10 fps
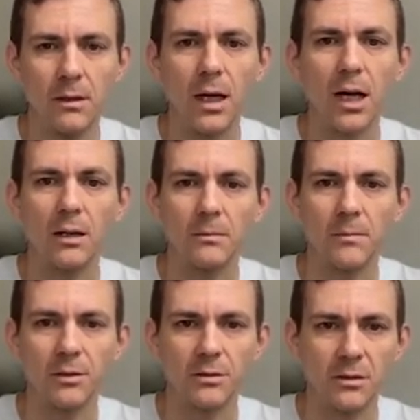Ah,
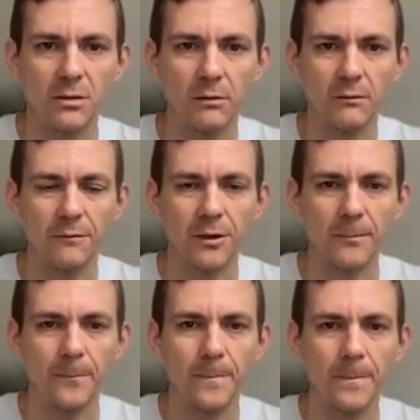because it's called
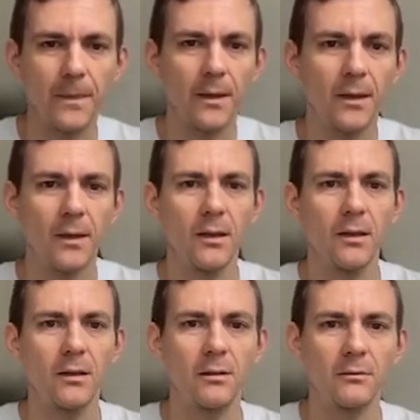from.
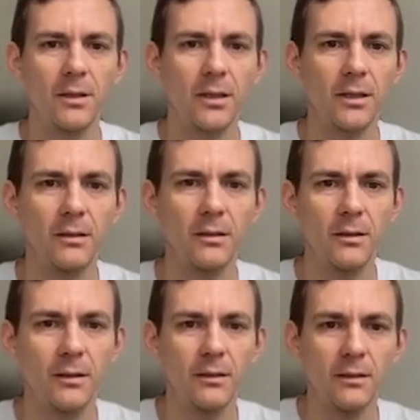All right,
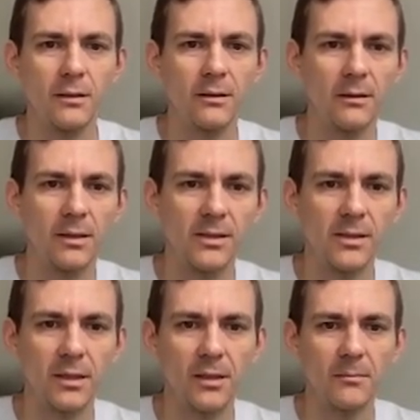the
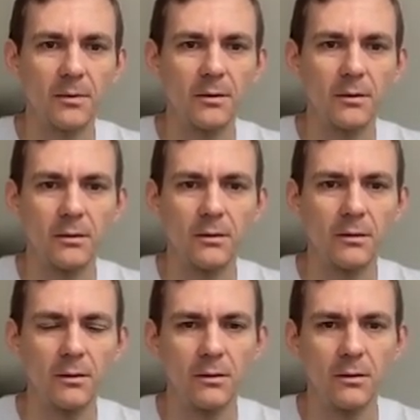same
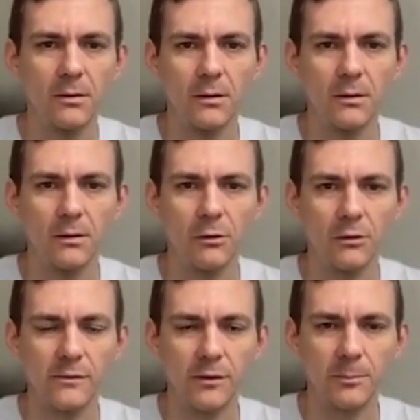
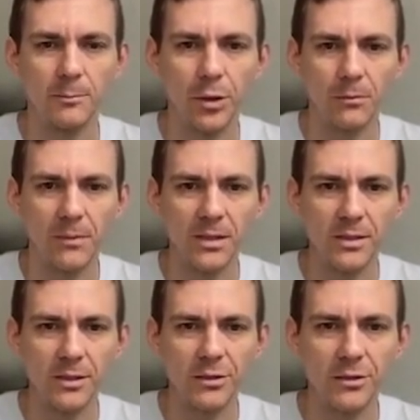goes for the Pong
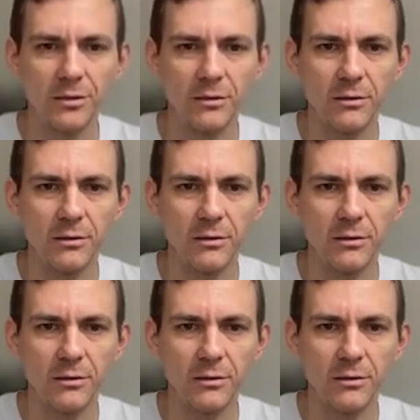message.